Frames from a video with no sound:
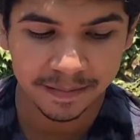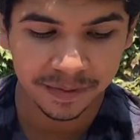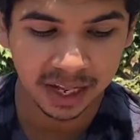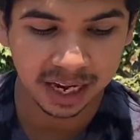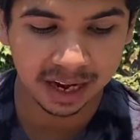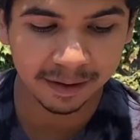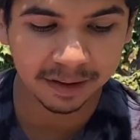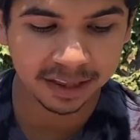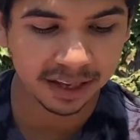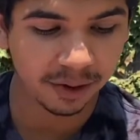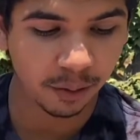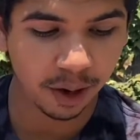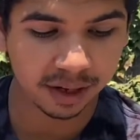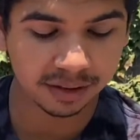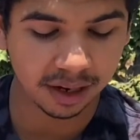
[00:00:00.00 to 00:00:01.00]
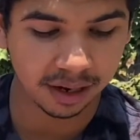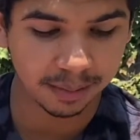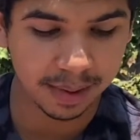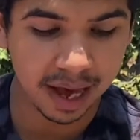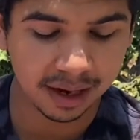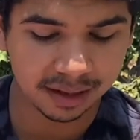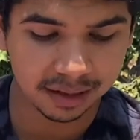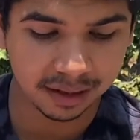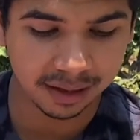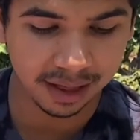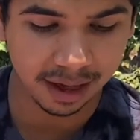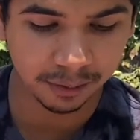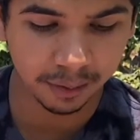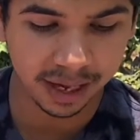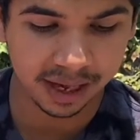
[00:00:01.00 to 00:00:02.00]
and everything worked automatically
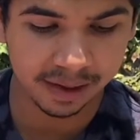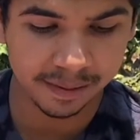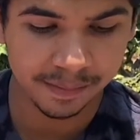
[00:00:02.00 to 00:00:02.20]
that way.